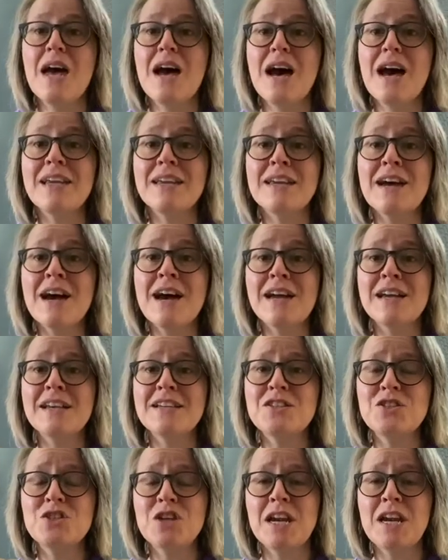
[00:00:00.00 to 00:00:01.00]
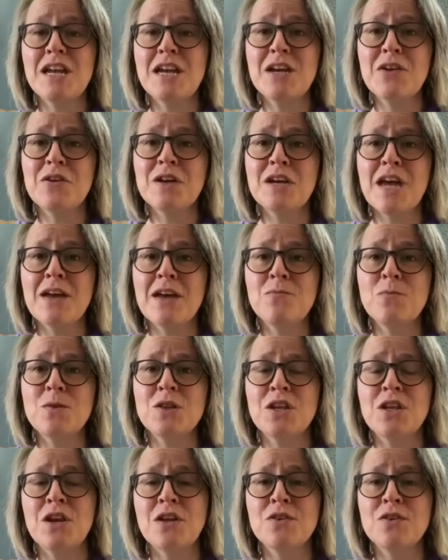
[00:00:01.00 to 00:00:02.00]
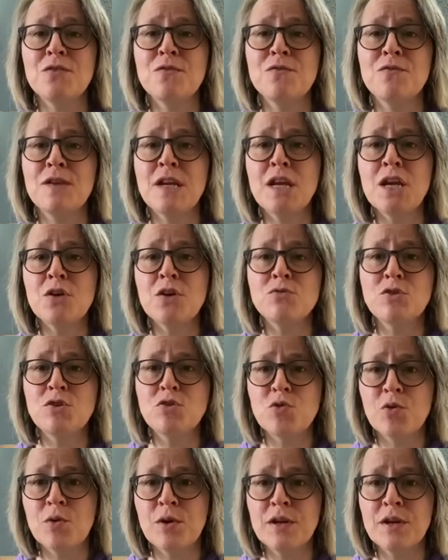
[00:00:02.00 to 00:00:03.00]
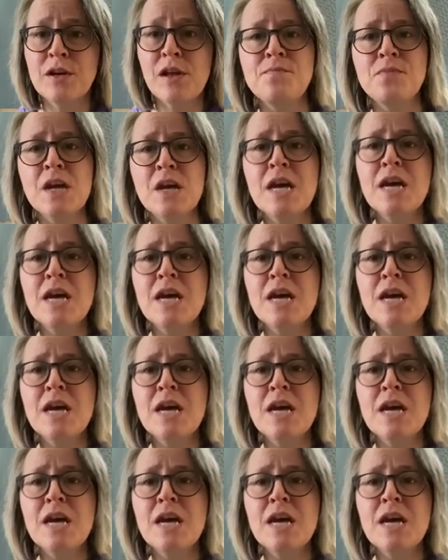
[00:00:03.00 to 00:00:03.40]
Hi guys, Jenny here again with another video tutorial.